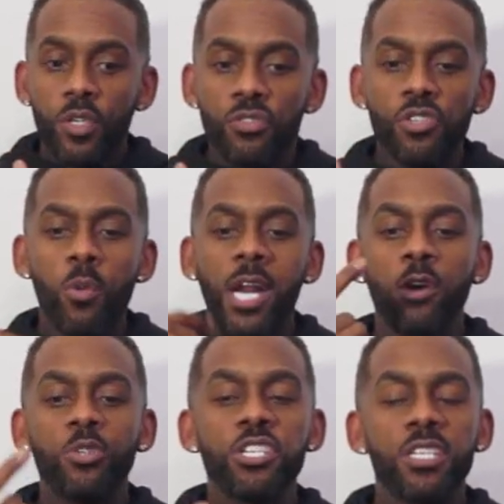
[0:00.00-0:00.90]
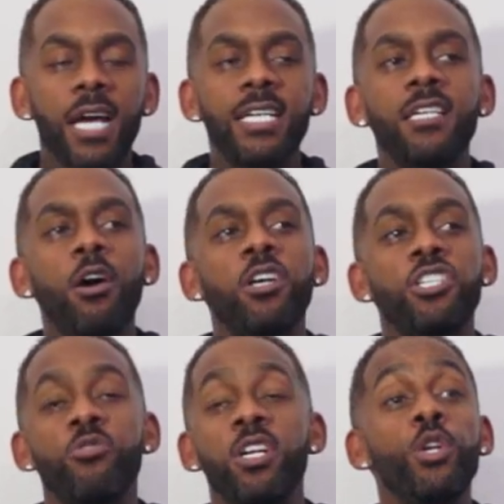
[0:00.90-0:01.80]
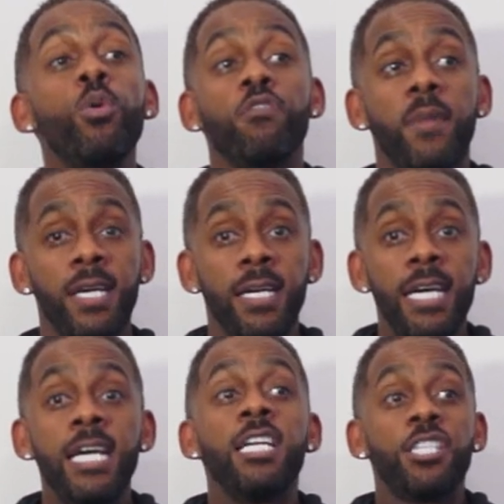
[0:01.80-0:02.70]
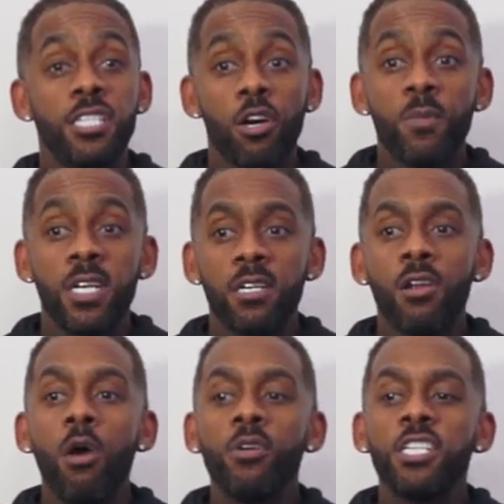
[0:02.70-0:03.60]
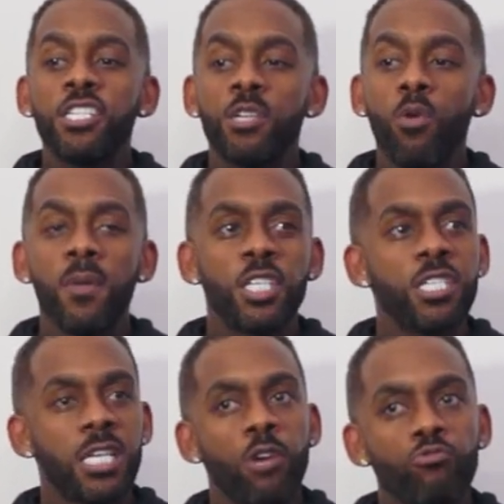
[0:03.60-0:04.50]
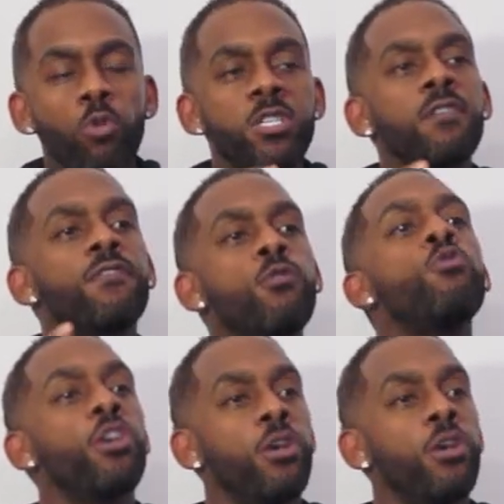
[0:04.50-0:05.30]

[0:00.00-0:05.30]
So when I auditioned, I didn't know that she already knew of me. She told me, not only did she want me, she said, I wrote it for